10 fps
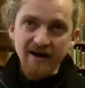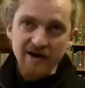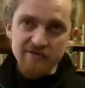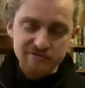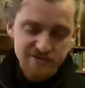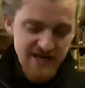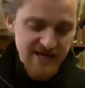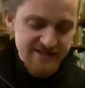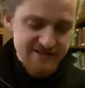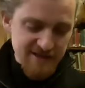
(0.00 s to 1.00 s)
I have,
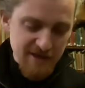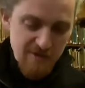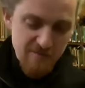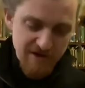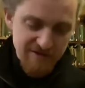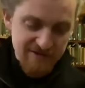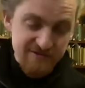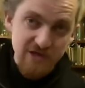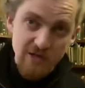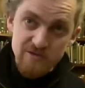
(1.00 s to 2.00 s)
yes. I
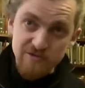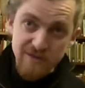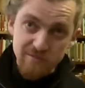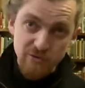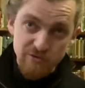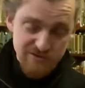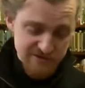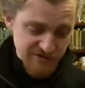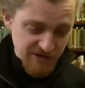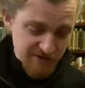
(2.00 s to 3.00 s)
think types are really important.
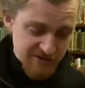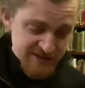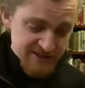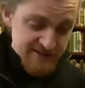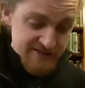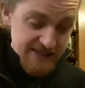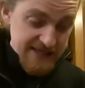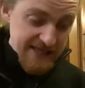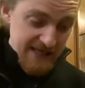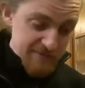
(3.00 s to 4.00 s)
So the
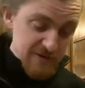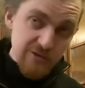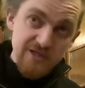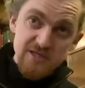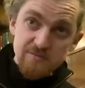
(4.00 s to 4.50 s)
link between a